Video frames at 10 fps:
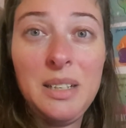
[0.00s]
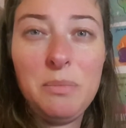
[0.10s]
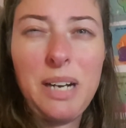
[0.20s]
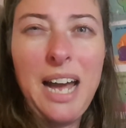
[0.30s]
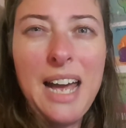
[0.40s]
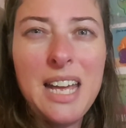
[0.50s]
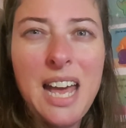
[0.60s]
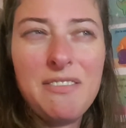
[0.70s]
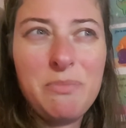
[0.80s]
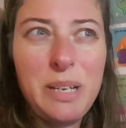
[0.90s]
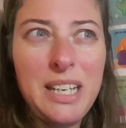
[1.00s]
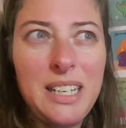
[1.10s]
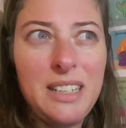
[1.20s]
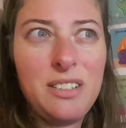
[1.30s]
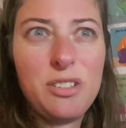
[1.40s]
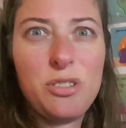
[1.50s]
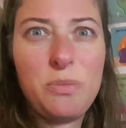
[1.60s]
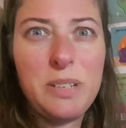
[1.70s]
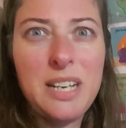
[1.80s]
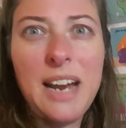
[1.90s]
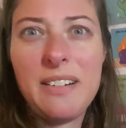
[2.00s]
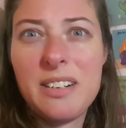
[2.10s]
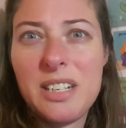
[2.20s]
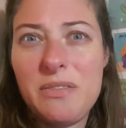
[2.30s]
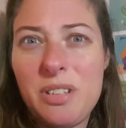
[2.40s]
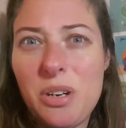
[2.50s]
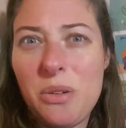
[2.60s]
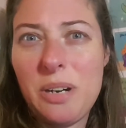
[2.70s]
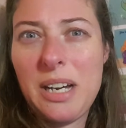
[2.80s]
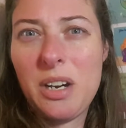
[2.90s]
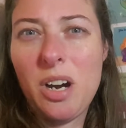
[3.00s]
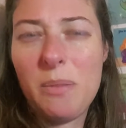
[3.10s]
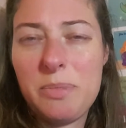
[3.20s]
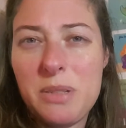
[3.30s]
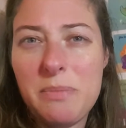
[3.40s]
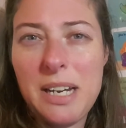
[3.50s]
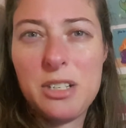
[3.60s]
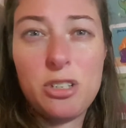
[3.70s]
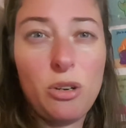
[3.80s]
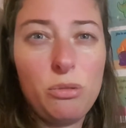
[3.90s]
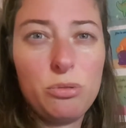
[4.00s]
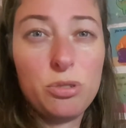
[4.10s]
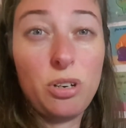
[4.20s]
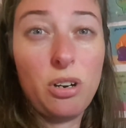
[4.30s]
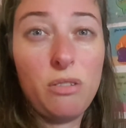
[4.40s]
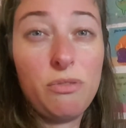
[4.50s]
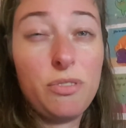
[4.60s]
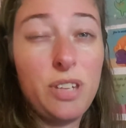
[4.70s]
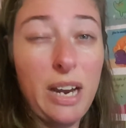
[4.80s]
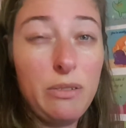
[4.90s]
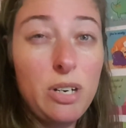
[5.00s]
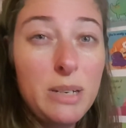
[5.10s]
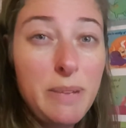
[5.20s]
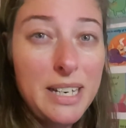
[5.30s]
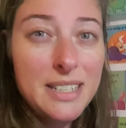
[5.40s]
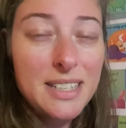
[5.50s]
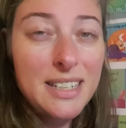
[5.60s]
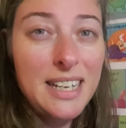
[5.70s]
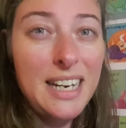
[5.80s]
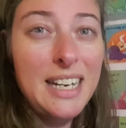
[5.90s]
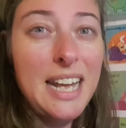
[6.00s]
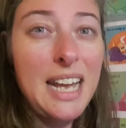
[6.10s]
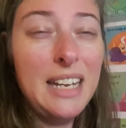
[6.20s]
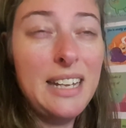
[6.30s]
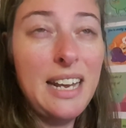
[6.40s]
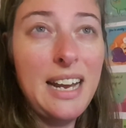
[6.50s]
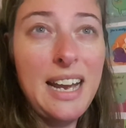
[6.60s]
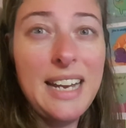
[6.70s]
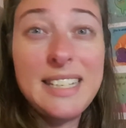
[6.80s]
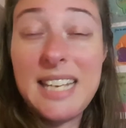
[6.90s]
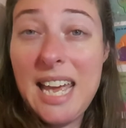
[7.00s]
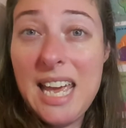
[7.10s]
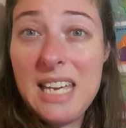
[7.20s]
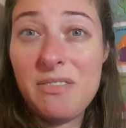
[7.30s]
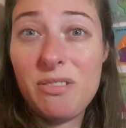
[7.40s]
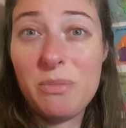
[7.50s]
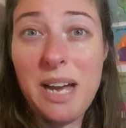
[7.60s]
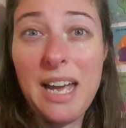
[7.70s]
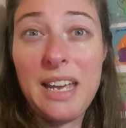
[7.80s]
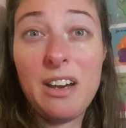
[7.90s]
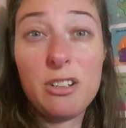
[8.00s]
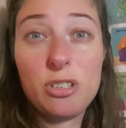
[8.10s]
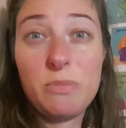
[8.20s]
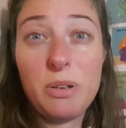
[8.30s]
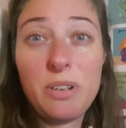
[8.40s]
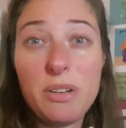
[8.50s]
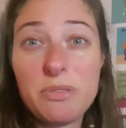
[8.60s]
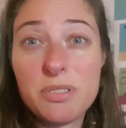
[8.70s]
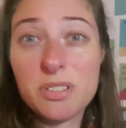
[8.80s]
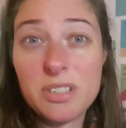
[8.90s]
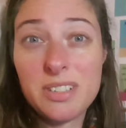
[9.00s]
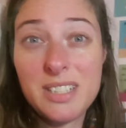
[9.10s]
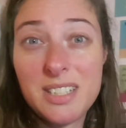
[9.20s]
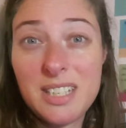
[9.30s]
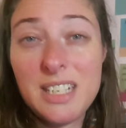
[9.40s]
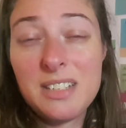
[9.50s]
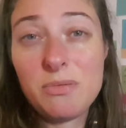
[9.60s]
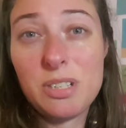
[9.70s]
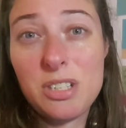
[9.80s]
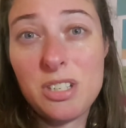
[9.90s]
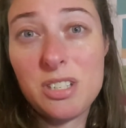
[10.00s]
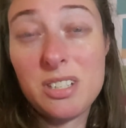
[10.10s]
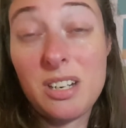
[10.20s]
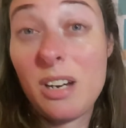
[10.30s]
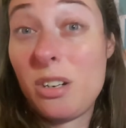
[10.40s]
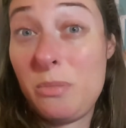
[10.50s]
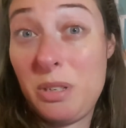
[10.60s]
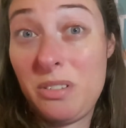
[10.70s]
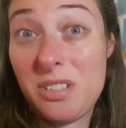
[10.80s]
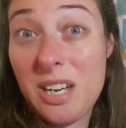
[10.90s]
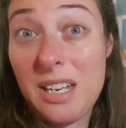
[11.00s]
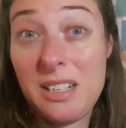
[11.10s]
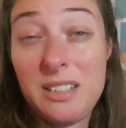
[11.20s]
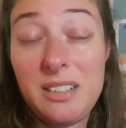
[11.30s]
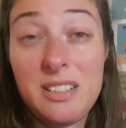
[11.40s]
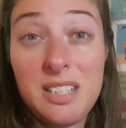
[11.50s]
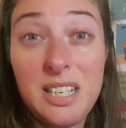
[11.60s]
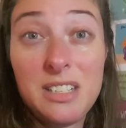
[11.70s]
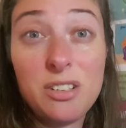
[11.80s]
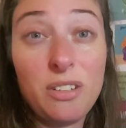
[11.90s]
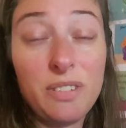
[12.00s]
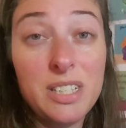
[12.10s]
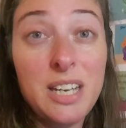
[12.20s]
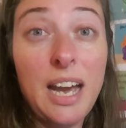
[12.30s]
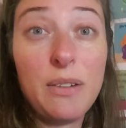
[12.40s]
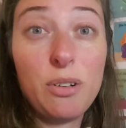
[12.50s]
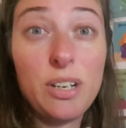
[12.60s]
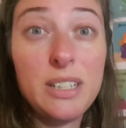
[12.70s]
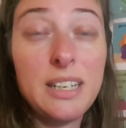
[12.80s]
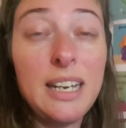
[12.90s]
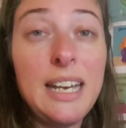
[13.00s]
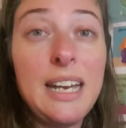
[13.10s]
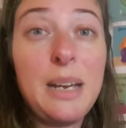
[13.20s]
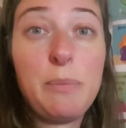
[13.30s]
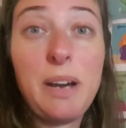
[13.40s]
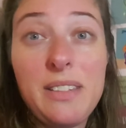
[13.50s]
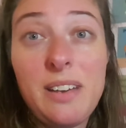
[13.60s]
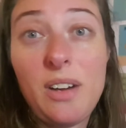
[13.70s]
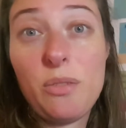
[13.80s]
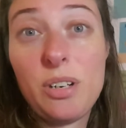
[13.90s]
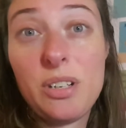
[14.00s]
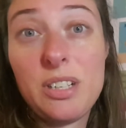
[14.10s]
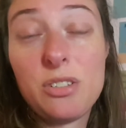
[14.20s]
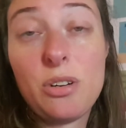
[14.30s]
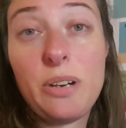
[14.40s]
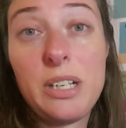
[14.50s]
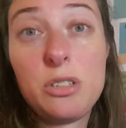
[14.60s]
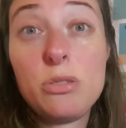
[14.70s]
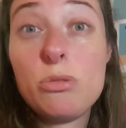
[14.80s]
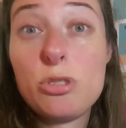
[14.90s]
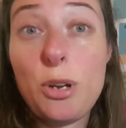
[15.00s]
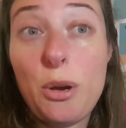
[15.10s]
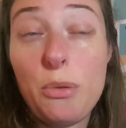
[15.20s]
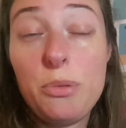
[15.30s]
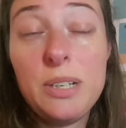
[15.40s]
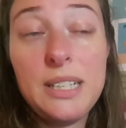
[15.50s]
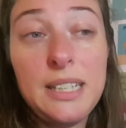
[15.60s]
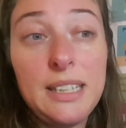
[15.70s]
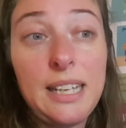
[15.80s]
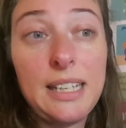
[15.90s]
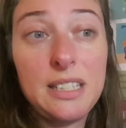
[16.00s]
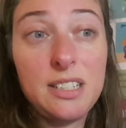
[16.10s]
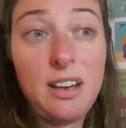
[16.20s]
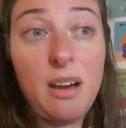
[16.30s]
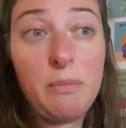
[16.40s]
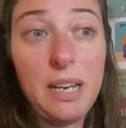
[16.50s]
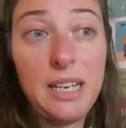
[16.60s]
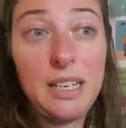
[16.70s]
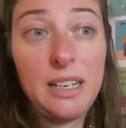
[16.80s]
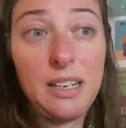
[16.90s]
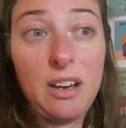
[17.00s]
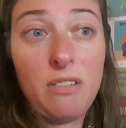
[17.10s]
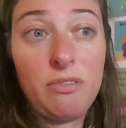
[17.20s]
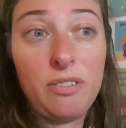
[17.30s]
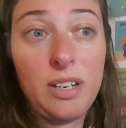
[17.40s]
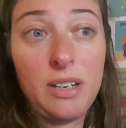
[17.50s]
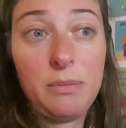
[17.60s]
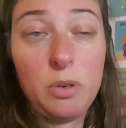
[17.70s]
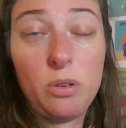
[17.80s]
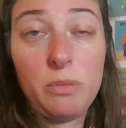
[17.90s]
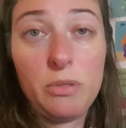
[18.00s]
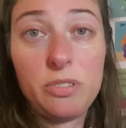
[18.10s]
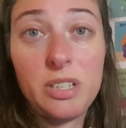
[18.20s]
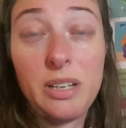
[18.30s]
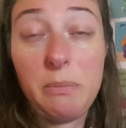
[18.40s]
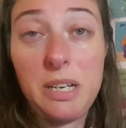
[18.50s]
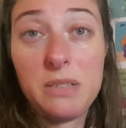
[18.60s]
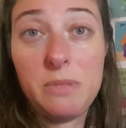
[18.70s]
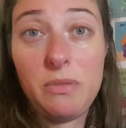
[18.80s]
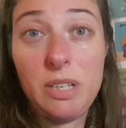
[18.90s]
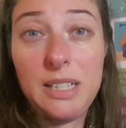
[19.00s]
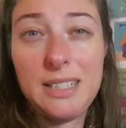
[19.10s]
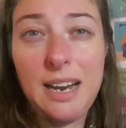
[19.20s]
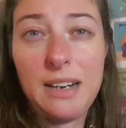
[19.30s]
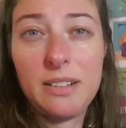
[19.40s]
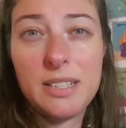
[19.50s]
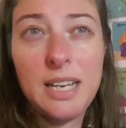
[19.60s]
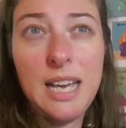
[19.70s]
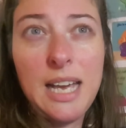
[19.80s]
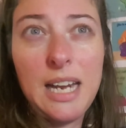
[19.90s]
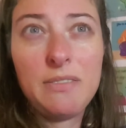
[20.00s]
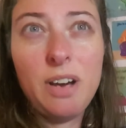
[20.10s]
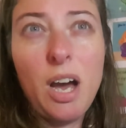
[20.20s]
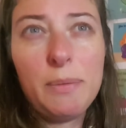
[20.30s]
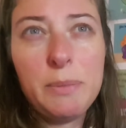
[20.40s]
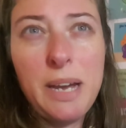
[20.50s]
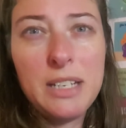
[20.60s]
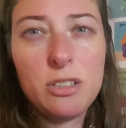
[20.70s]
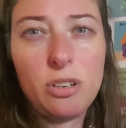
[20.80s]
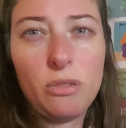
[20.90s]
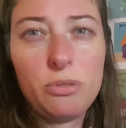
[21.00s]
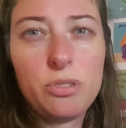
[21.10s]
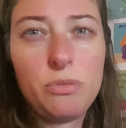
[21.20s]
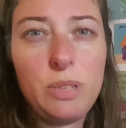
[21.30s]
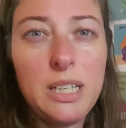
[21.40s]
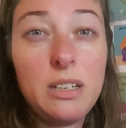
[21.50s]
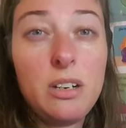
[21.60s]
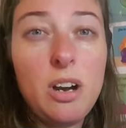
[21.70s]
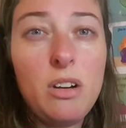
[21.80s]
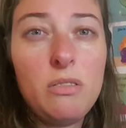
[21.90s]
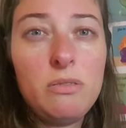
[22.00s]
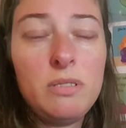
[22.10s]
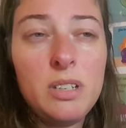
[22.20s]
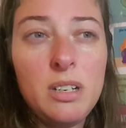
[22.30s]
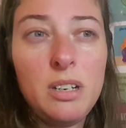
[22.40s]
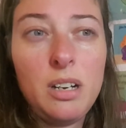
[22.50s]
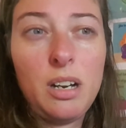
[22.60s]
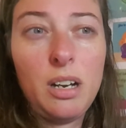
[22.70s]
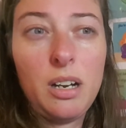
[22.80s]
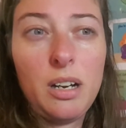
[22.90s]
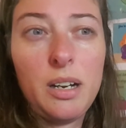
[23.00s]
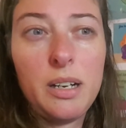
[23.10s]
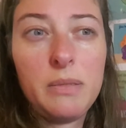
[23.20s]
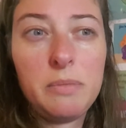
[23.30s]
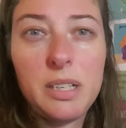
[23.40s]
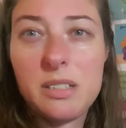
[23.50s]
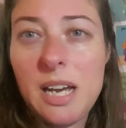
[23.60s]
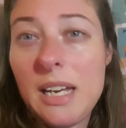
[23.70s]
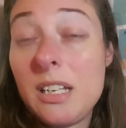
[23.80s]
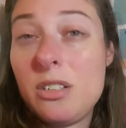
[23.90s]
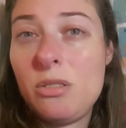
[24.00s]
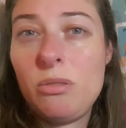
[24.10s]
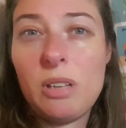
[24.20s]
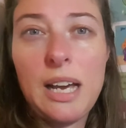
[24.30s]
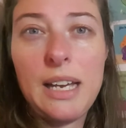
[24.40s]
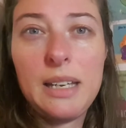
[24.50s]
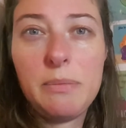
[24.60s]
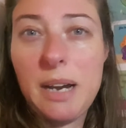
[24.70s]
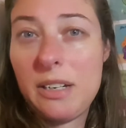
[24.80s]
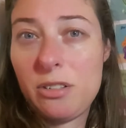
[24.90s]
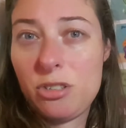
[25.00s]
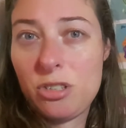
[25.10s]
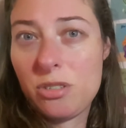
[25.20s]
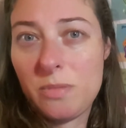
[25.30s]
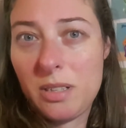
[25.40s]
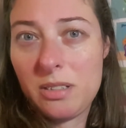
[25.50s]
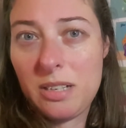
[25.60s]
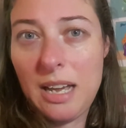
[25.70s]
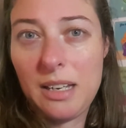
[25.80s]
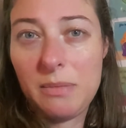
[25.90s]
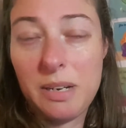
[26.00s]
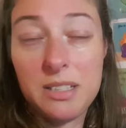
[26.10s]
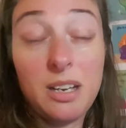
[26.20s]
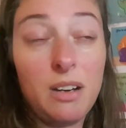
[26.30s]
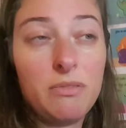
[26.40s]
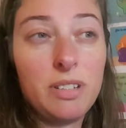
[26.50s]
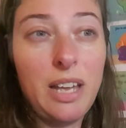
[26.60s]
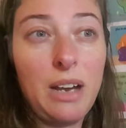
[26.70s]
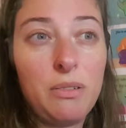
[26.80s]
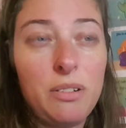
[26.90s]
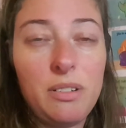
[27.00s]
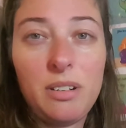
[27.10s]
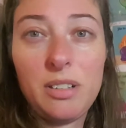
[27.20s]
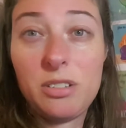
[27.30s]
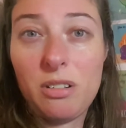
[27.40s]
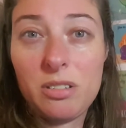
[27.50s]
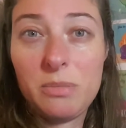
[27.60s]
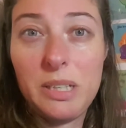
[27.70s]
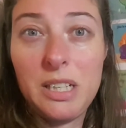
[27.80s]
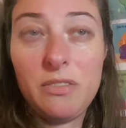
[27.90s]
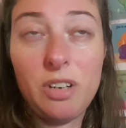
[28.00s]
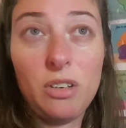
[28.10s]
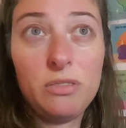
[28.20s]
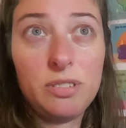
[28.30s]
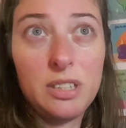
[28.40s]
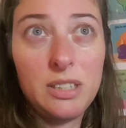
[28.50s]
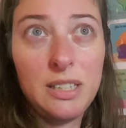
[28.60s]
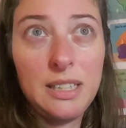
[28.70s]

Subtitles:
But I have been super tired, even though I upped my dose of thyroid medicine that I take for my Hashimoto's disease, which is an autoimmune disease of the thyroid. And thyroid is going too slow. Like it's not making enough hormones, and that makes me really tired. And I've upped my dose a week ago because I can do like minor adjustments like myself without a doctor being involved.